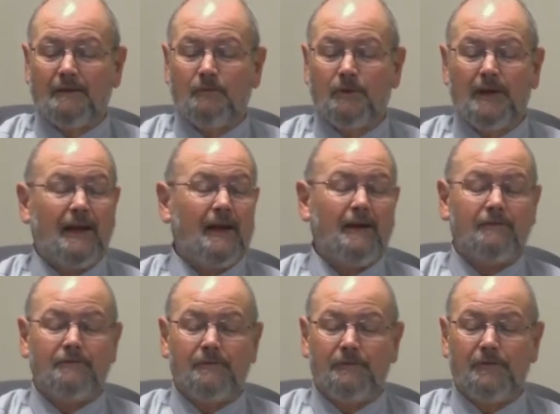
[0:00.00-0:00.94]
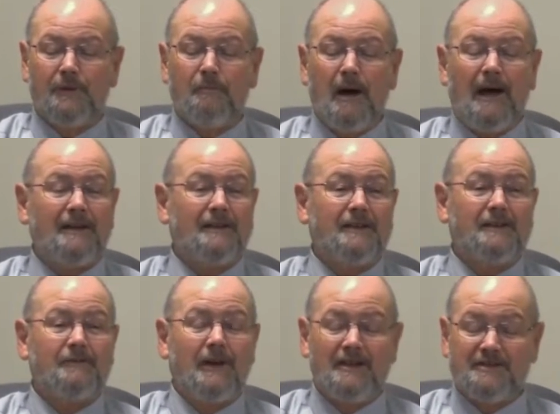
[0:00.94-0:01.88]
we have the binding
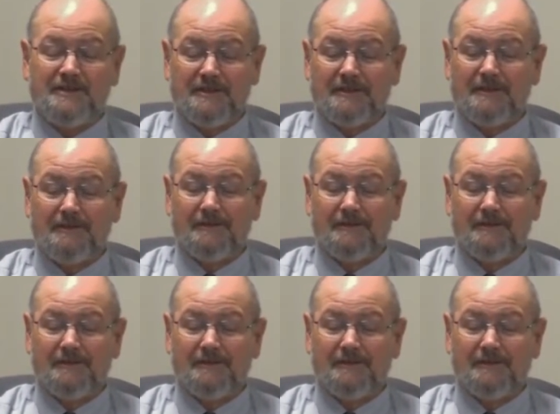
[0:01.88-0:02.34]
of Isaac.